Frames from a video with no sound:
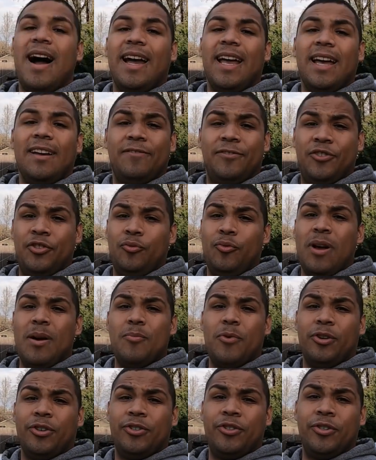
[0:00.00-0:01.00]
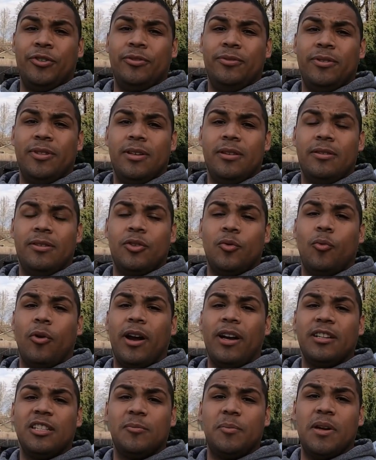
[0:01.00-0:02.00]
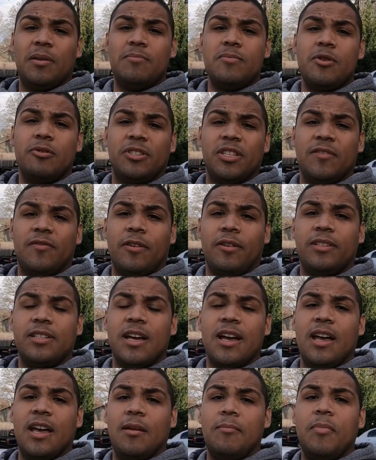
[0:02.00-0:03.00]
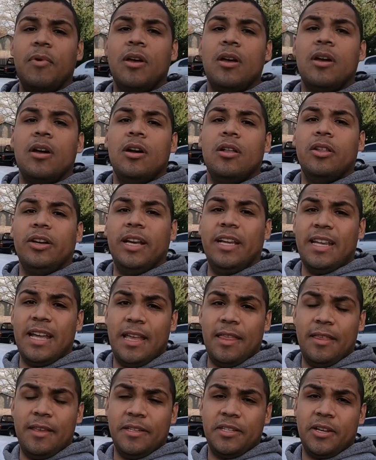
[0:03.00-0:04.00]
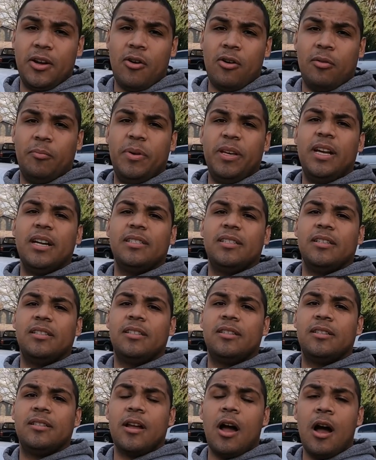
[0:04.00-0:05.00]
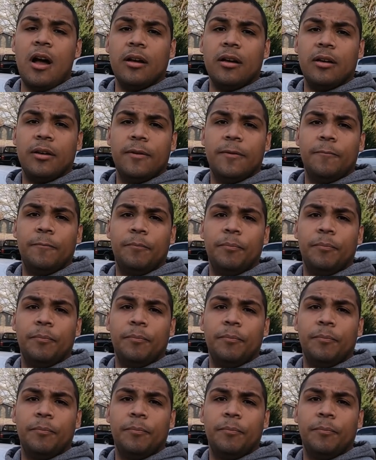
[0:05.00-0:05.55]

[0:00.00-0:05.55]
I have two MR2s, so we're gonna spend most of our time looking at this car because it's stock,